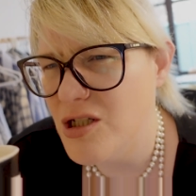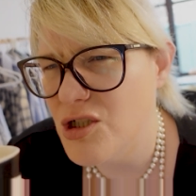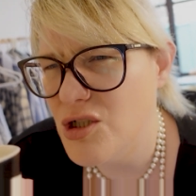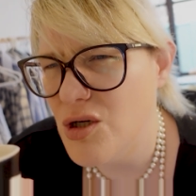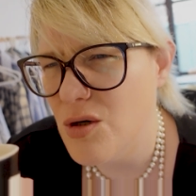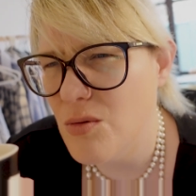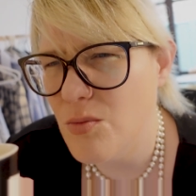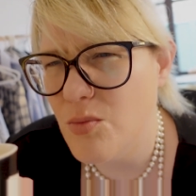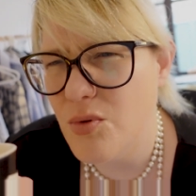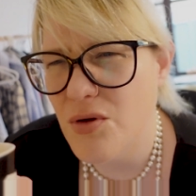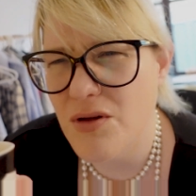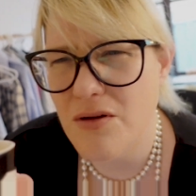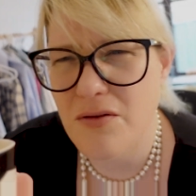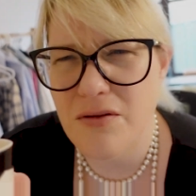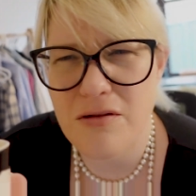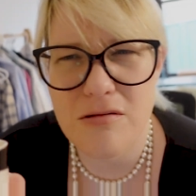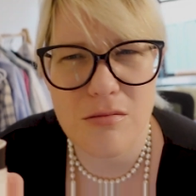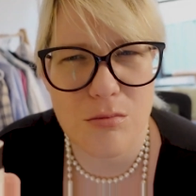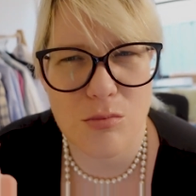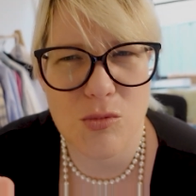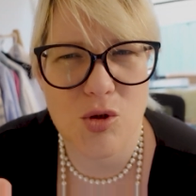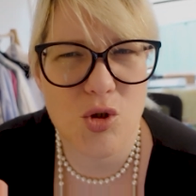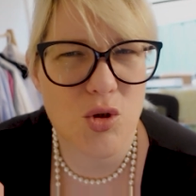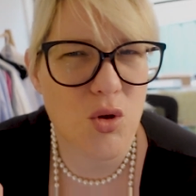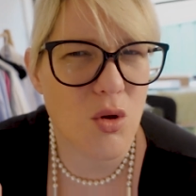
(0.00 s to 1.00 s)
shop with
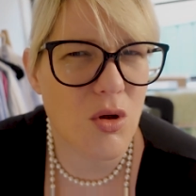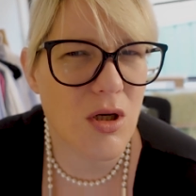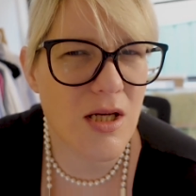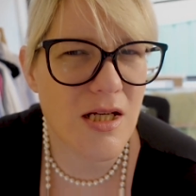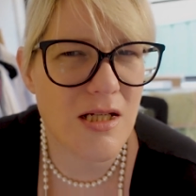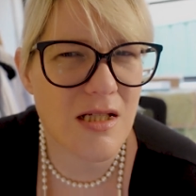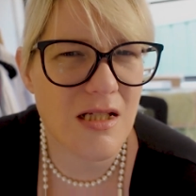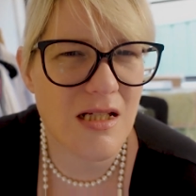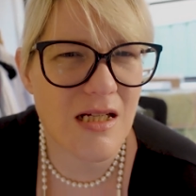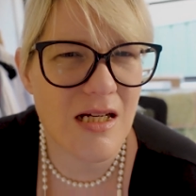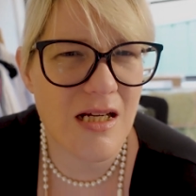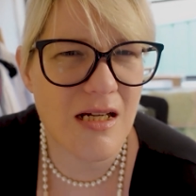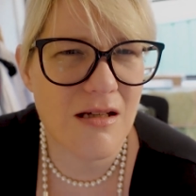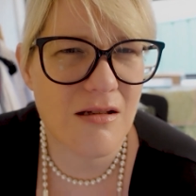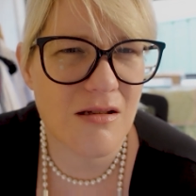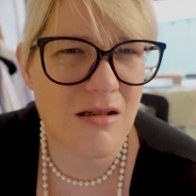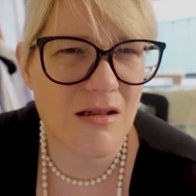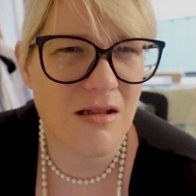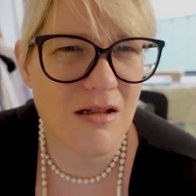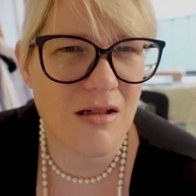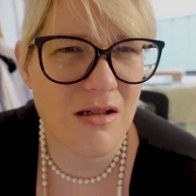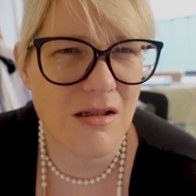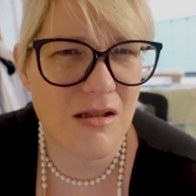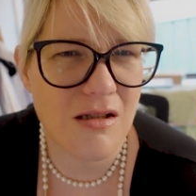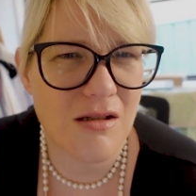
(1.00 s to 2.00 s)
some trolleys in it
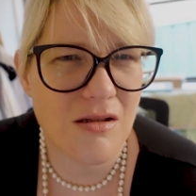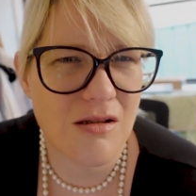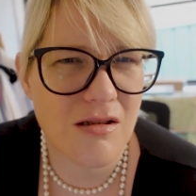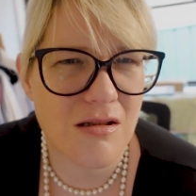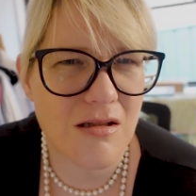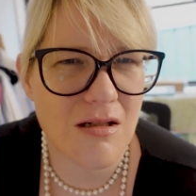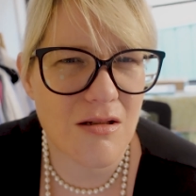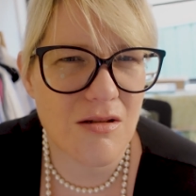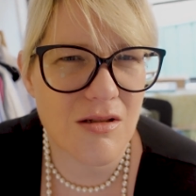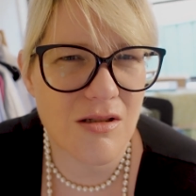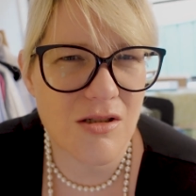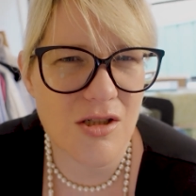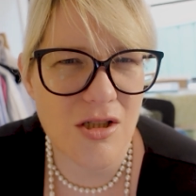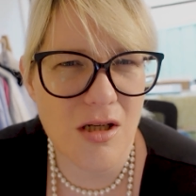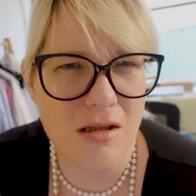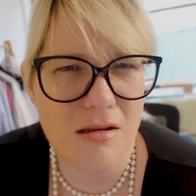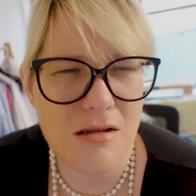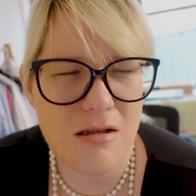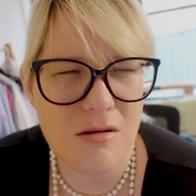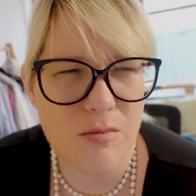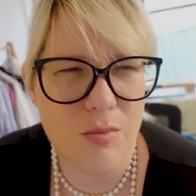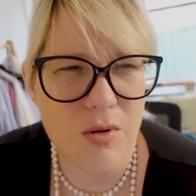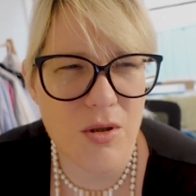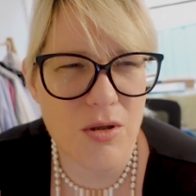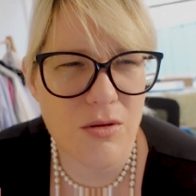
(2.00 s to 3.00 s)
that you could say it
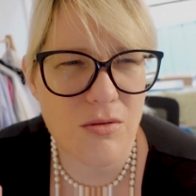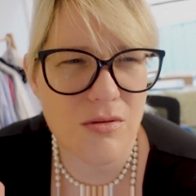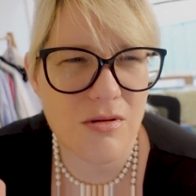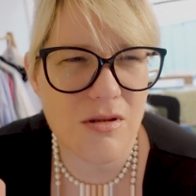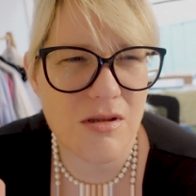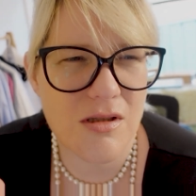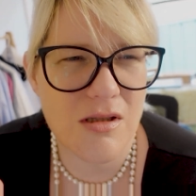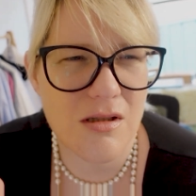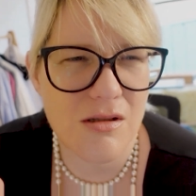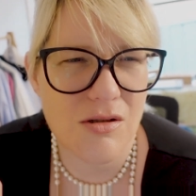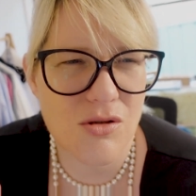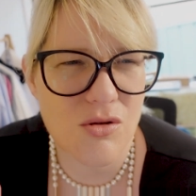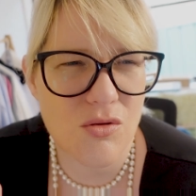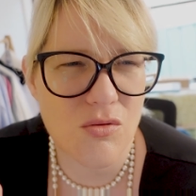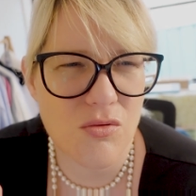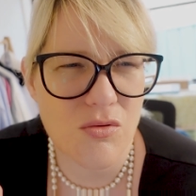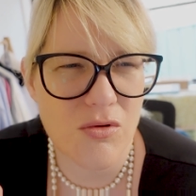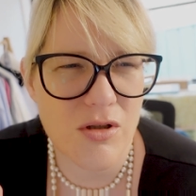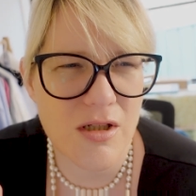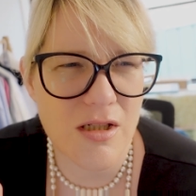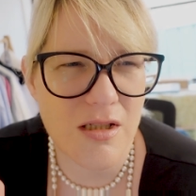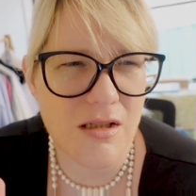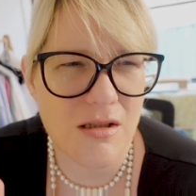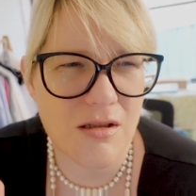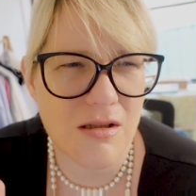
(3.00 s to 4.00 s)
juxtaposed the
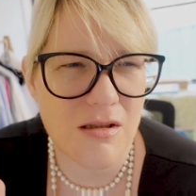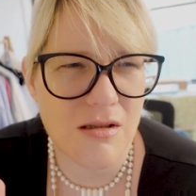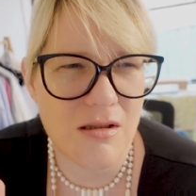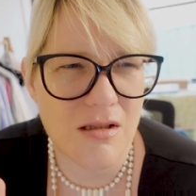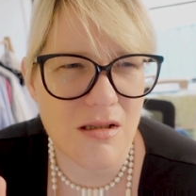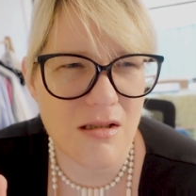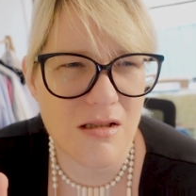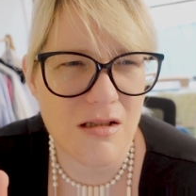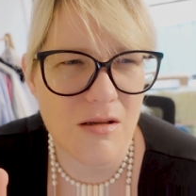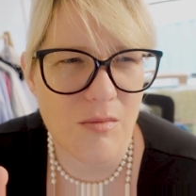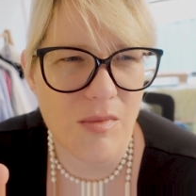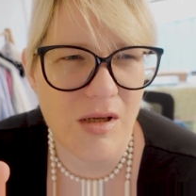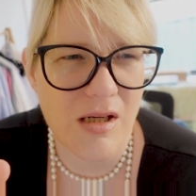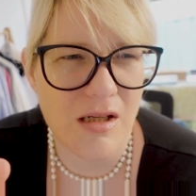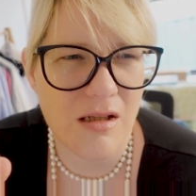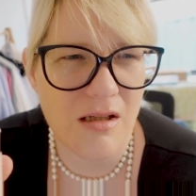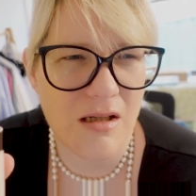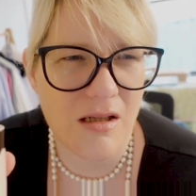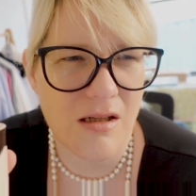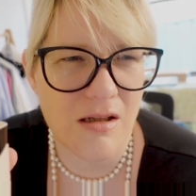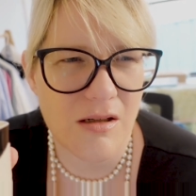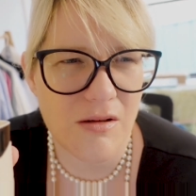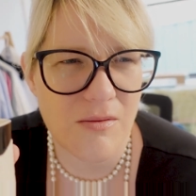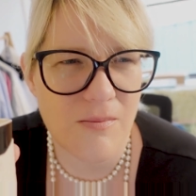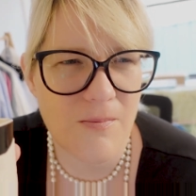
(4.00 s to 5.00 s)
jewelry to something,
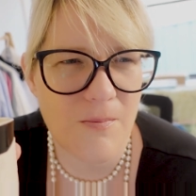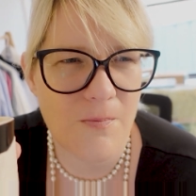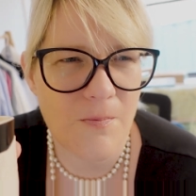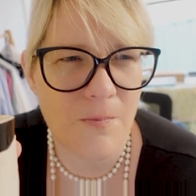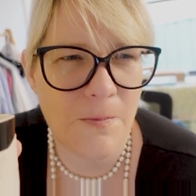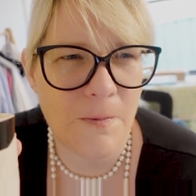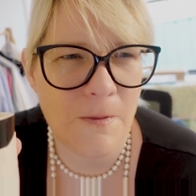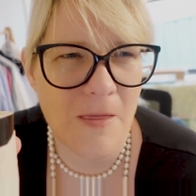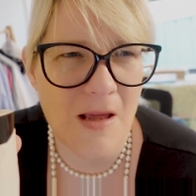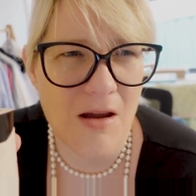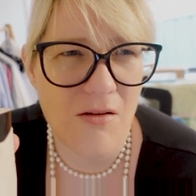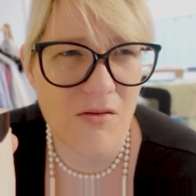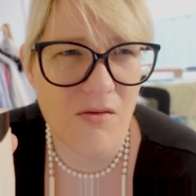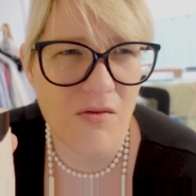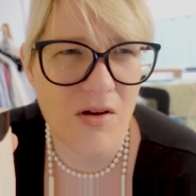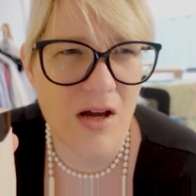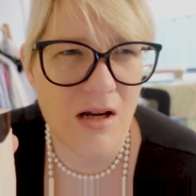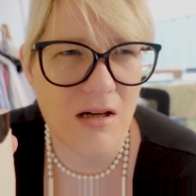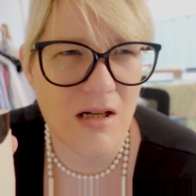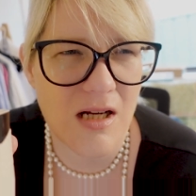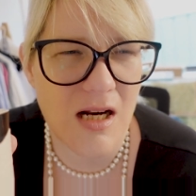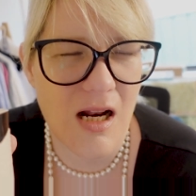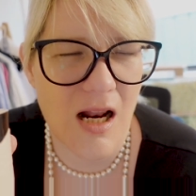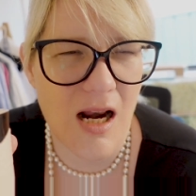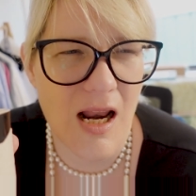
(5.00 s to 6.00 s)
you know,
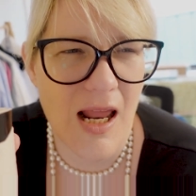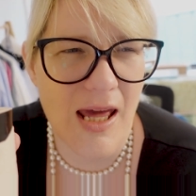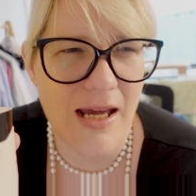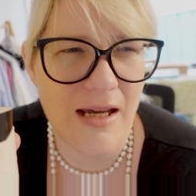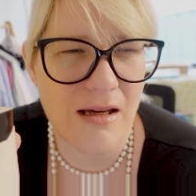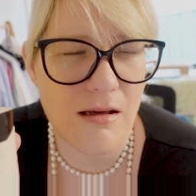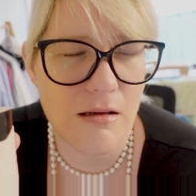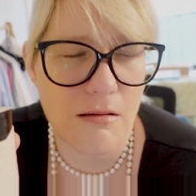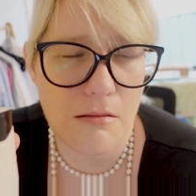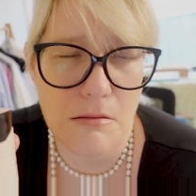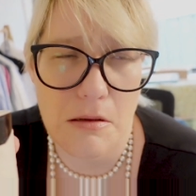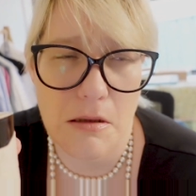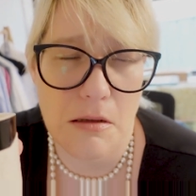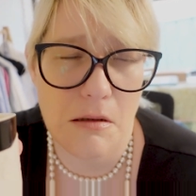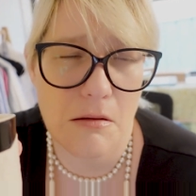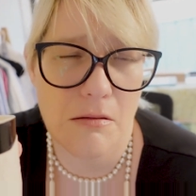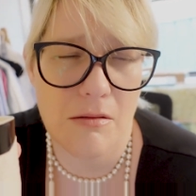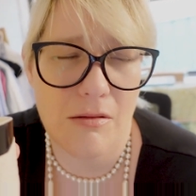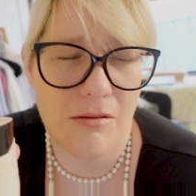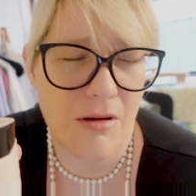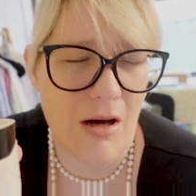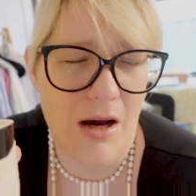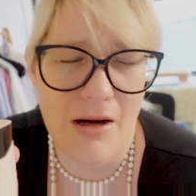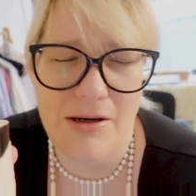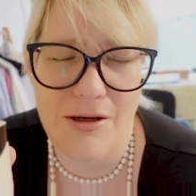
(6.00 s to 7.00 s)
found in a lake.
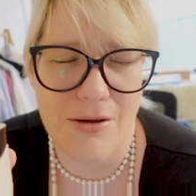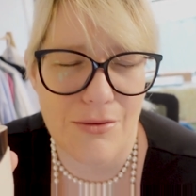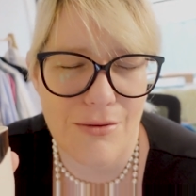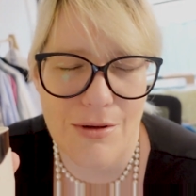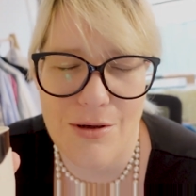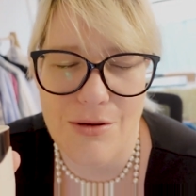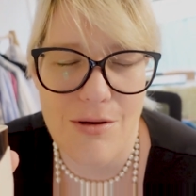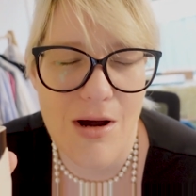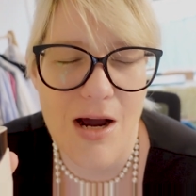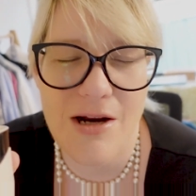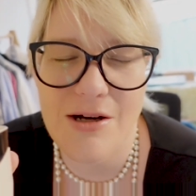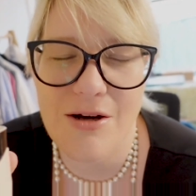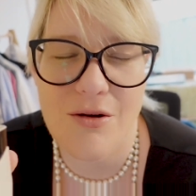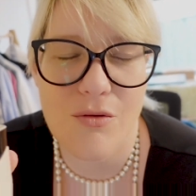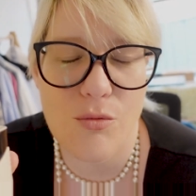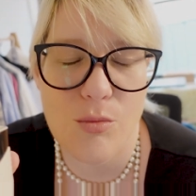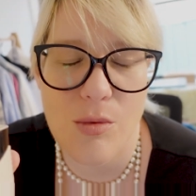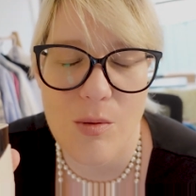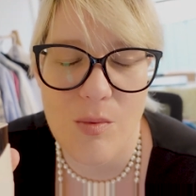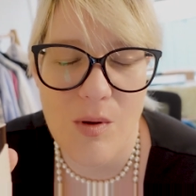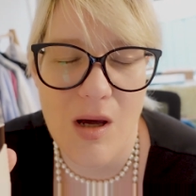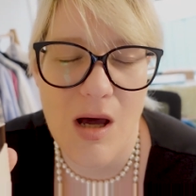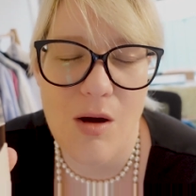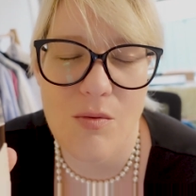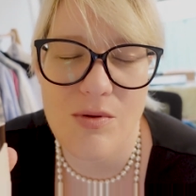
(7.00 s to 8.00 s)
I don't know. I don't
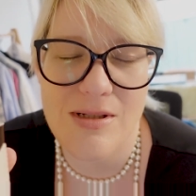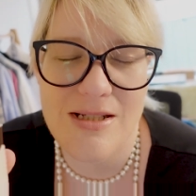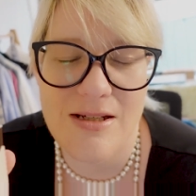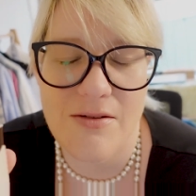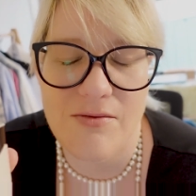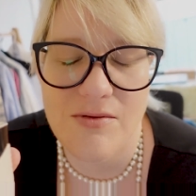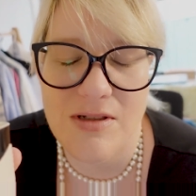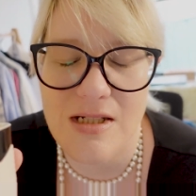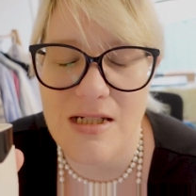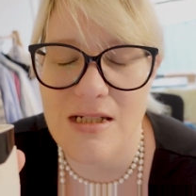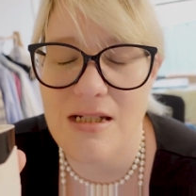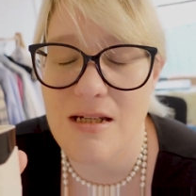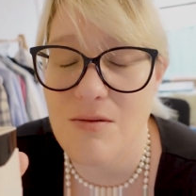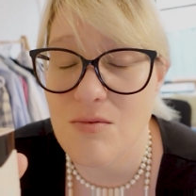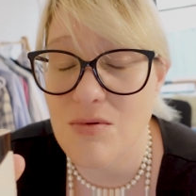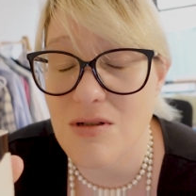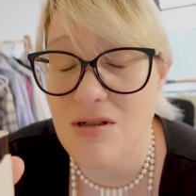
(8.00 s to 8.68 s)
remember. I was 17.